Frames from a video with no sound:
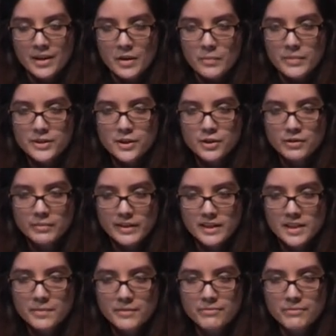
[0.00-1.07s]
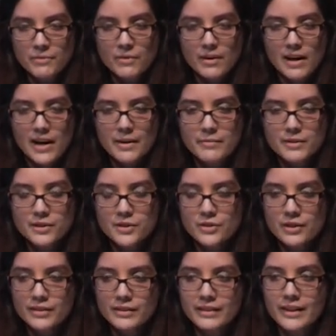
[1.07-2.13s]
But two weeks before, I was
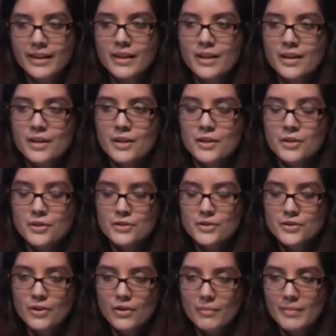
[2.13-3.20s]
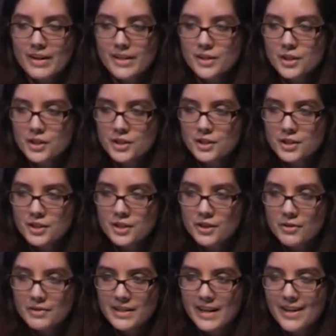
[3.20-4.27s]
struggling so much just to
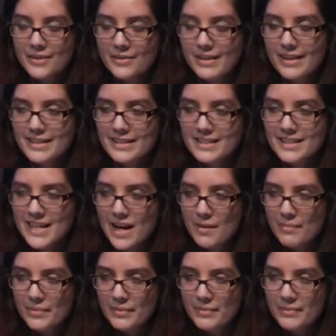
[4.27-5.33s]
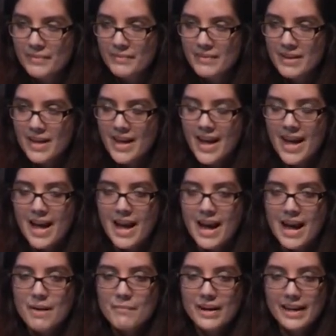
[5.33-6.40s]
go down a step.
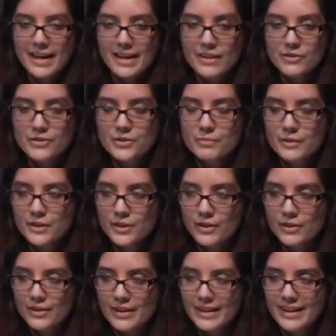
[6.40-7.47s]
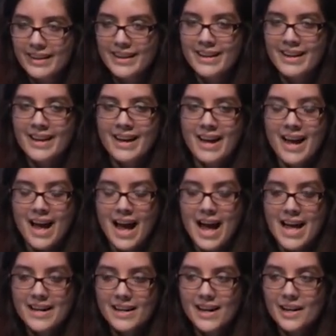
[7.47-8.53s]
And my ankles were turning,
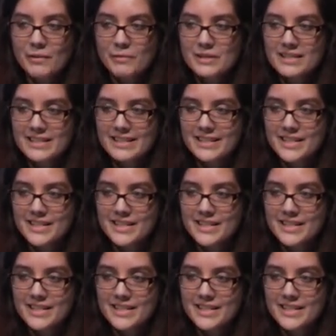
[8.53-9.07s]
and I was in